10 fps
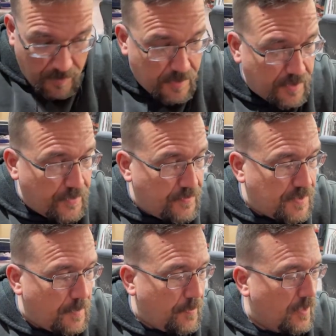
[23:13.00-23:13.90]

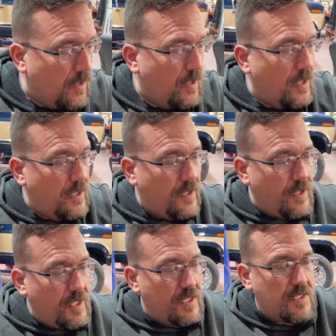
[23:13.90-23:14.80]
goofs up a lot of
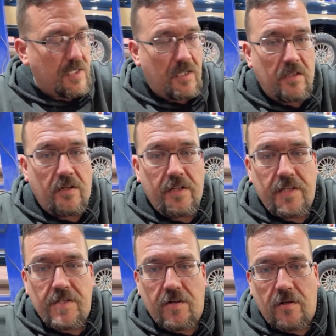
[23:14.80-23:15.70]
these
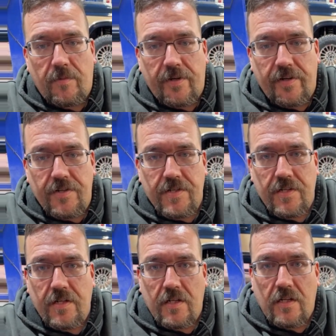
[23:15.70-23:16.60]
carburetors.
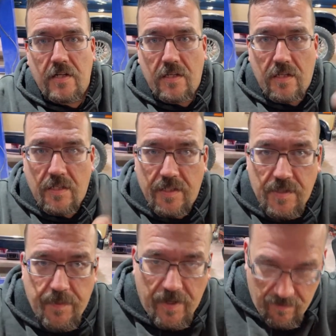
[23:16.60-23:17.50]

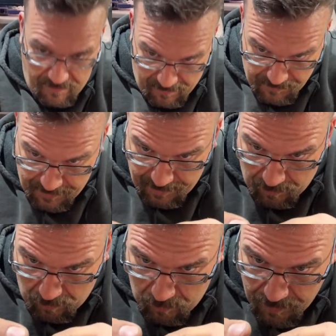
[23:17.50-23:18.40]
These power valves will get a
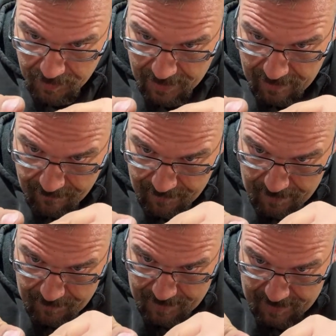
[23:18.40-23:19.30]
hole in the
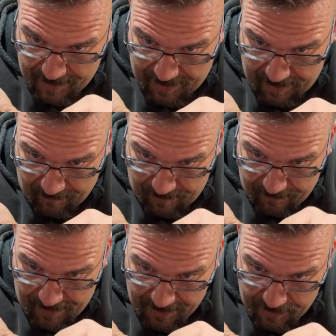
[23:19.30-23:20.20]
diaphragm, and then they can't read
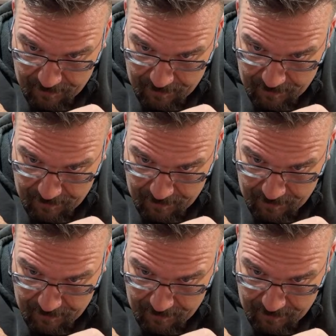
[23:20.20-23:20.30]
vacuum